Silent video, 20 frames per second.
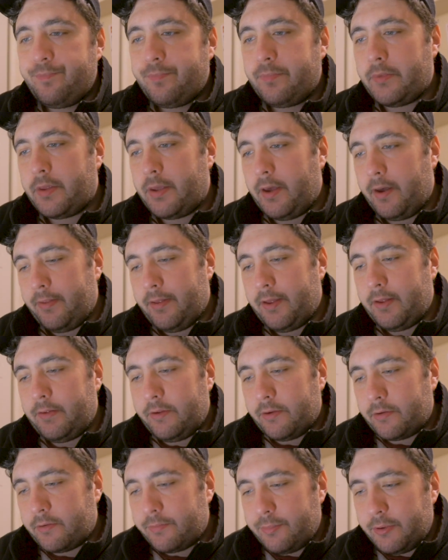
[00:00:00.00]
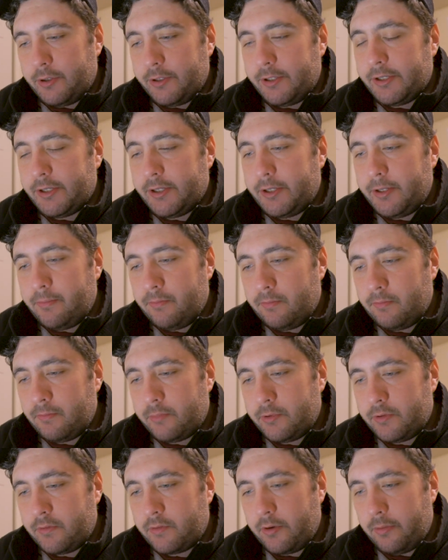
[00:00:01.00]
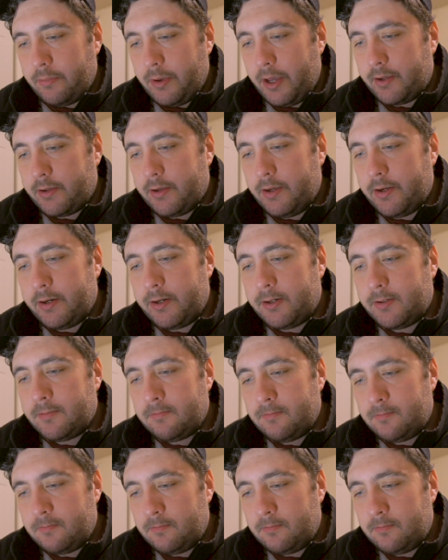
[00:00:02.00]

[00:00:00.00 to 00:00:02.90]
Okay, that looks pretty good. Let's go back here.